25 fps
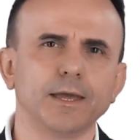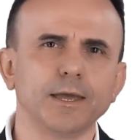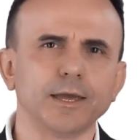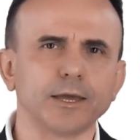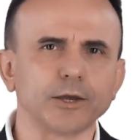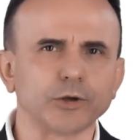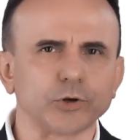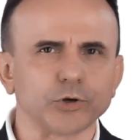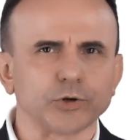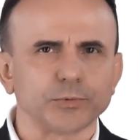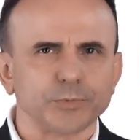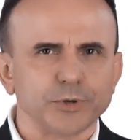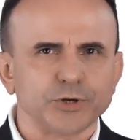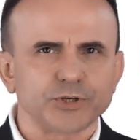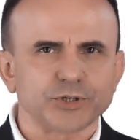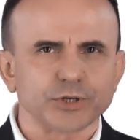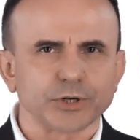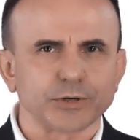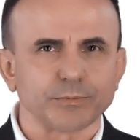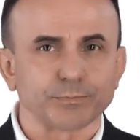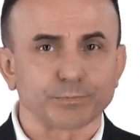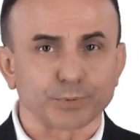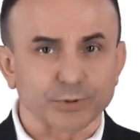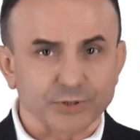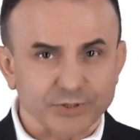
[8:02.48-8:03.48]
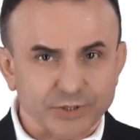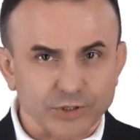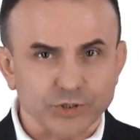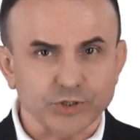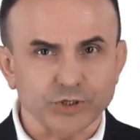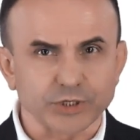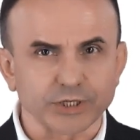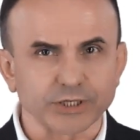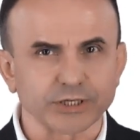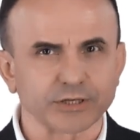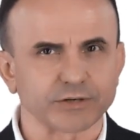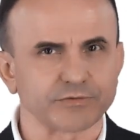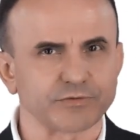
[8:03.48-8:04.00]
A good mission,
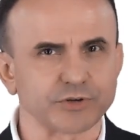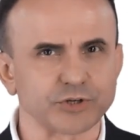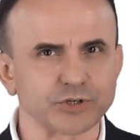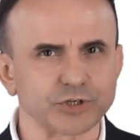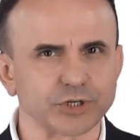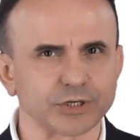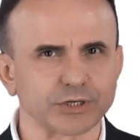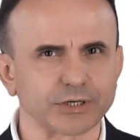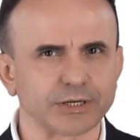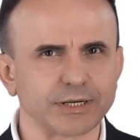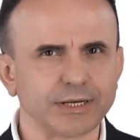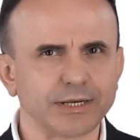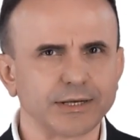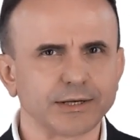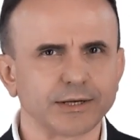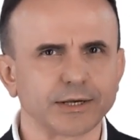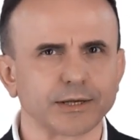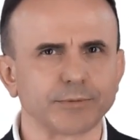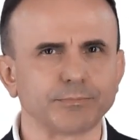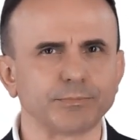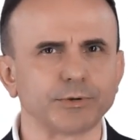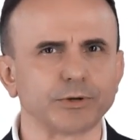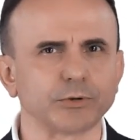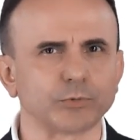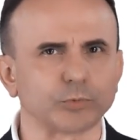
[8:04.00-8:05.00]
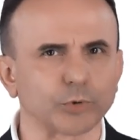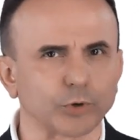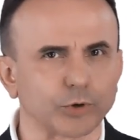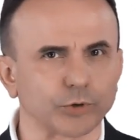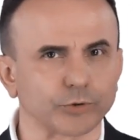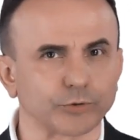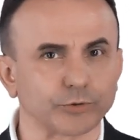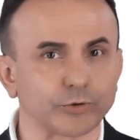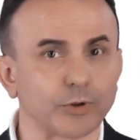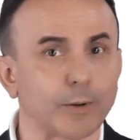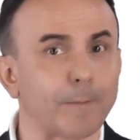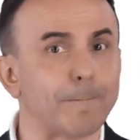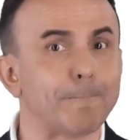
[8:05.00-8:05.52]
positioning, and vision can be
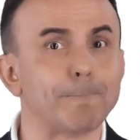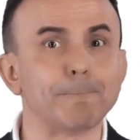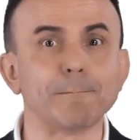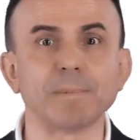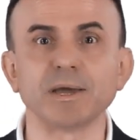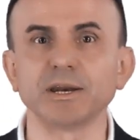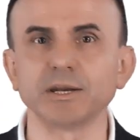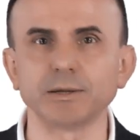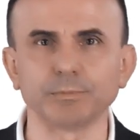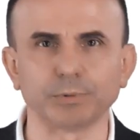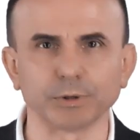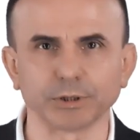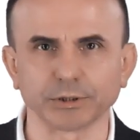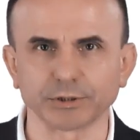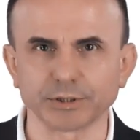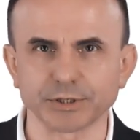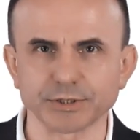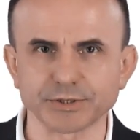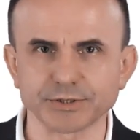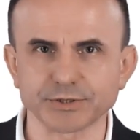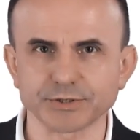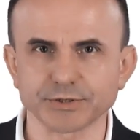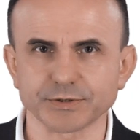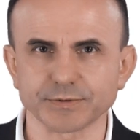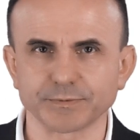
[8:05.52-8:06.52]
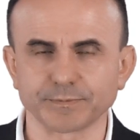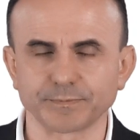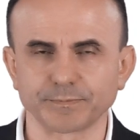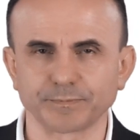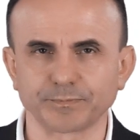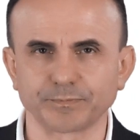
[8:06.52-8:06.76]
worth many billions.